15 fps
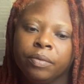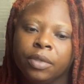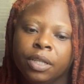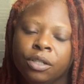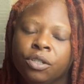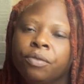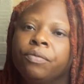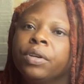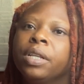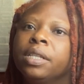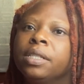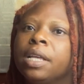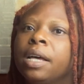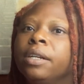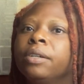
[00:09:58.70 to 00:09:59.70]
get your
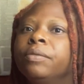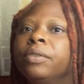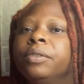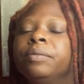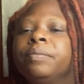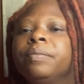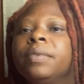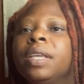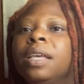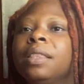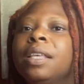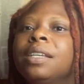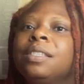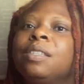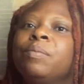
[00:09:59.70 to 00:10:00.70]
feelings out of it.
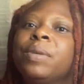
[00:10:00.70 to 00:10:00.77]
That's the